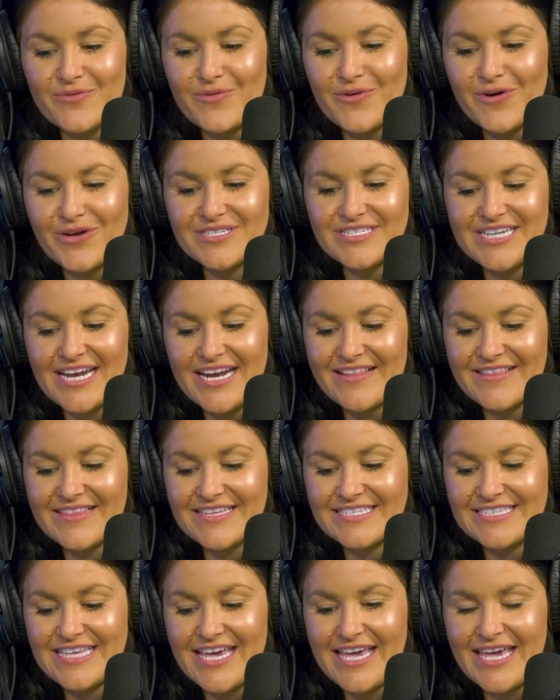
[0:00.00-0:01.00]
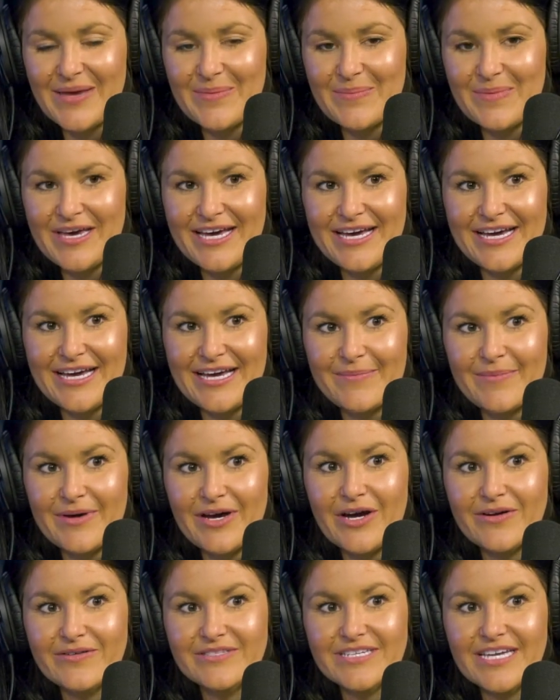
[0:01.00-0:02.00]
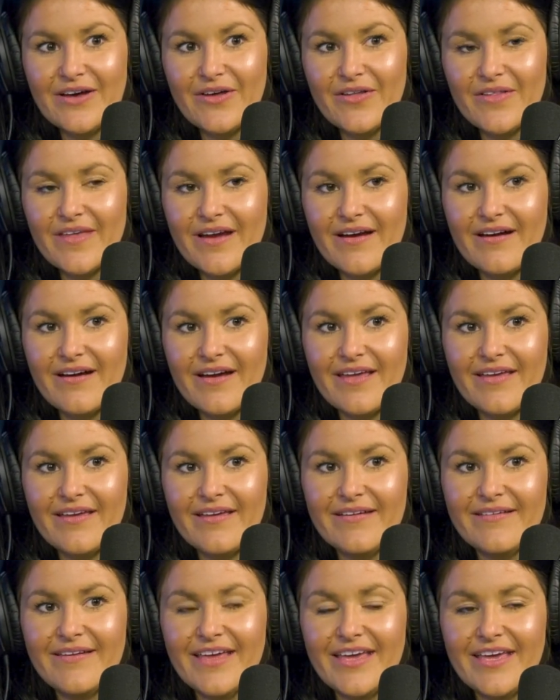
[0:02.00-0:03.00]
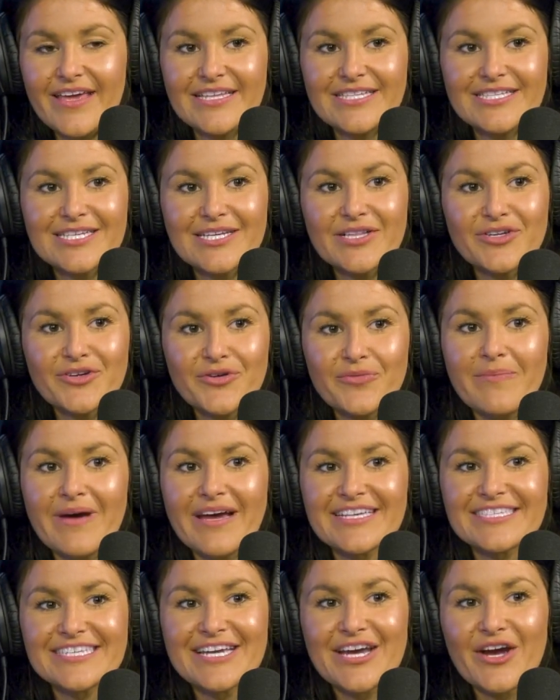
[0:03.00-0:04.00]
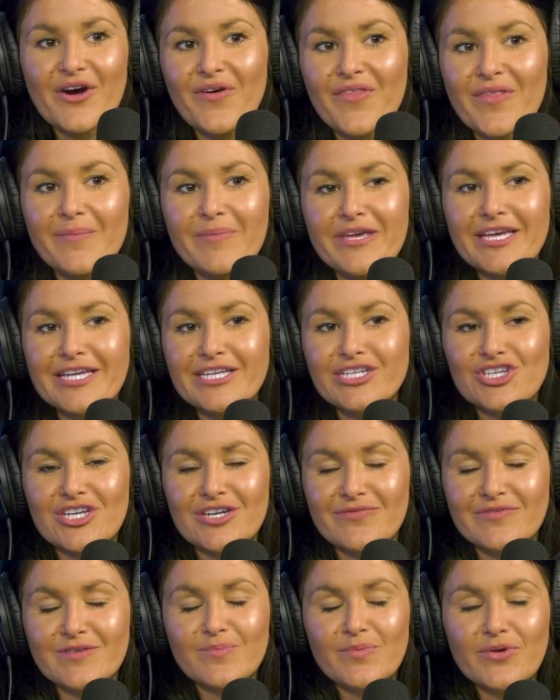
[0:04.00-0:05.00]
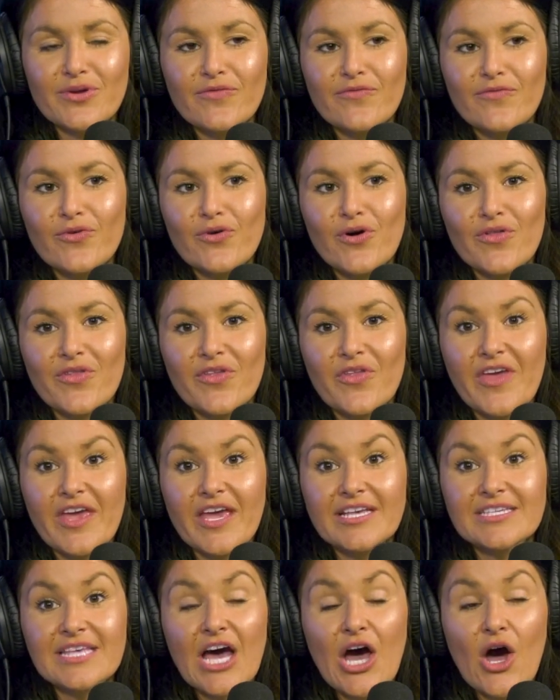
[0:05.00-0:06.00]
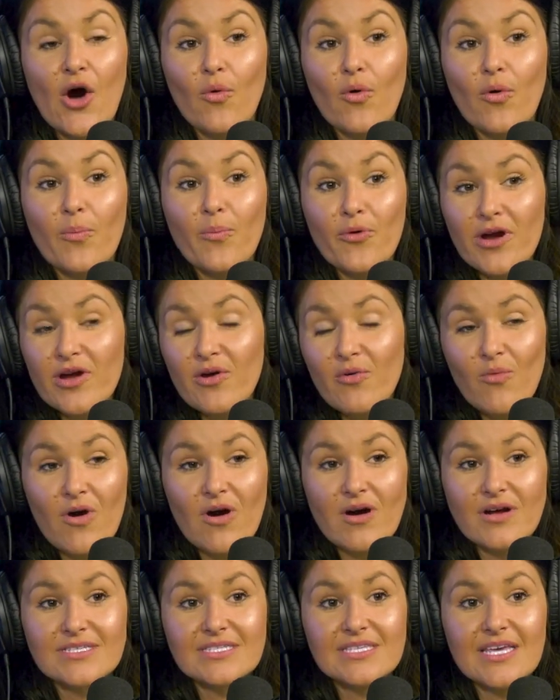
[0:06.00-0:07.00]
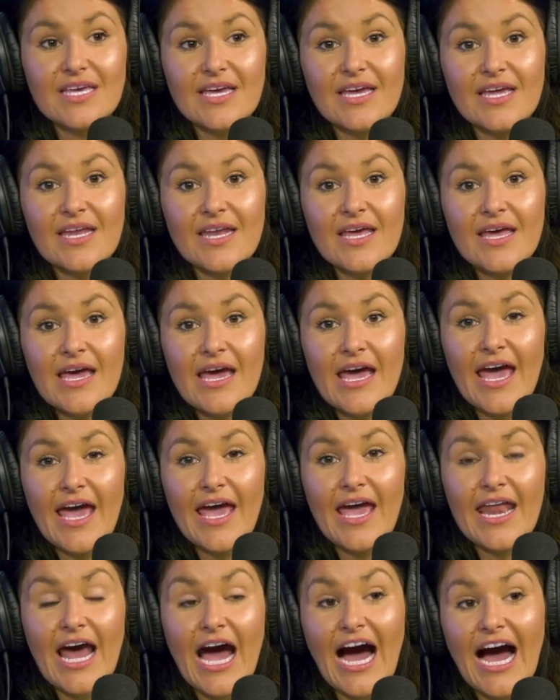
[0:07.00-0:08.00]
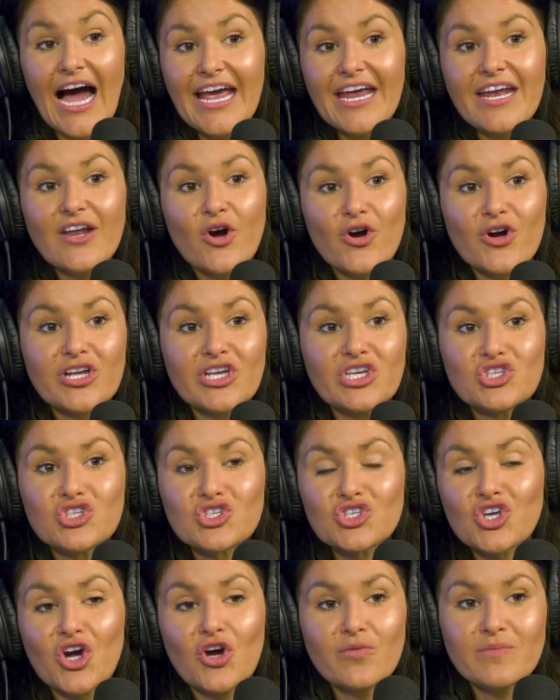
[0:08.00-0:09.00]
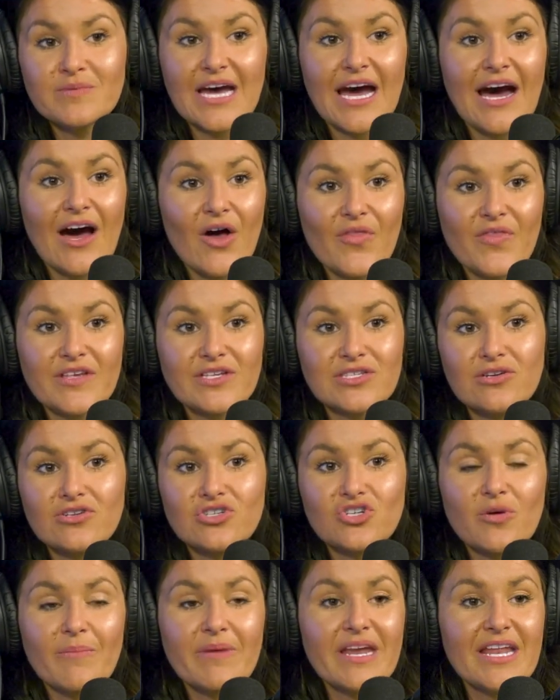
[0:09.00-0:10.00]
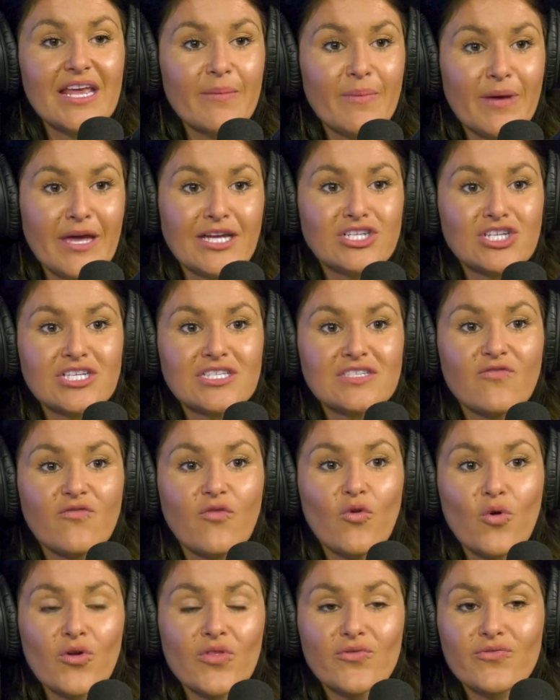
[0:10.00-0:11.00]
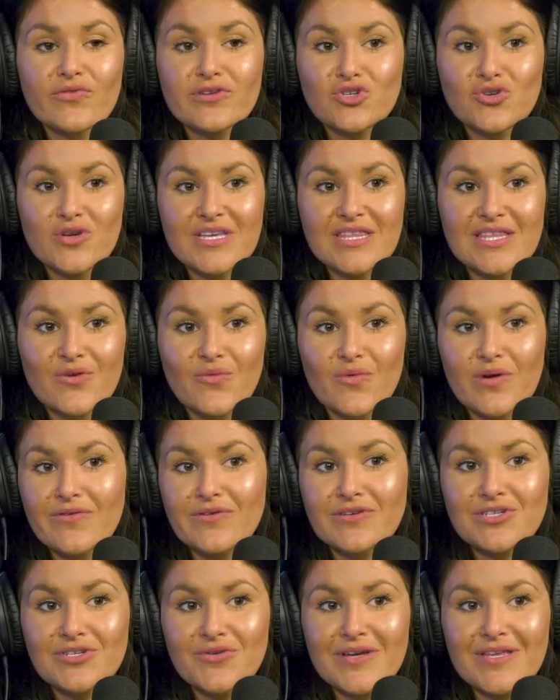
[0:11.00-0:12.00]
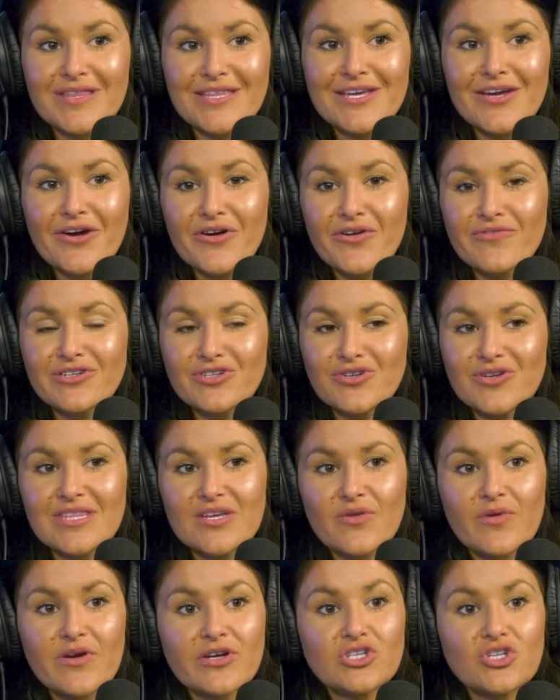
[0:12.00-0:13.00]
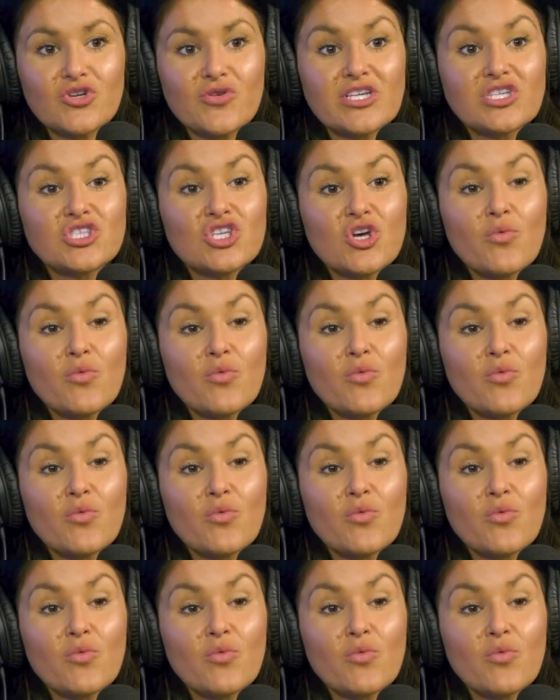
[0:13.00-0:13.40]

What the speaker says: So we're all staying at the same hotel there in Tulum, Mexico on the beach. And it was beautiful, all the things. Well, Britt walks in and I had already scoped out the social media pages for the retreat that we were doing, the yoga retreat that we were doing.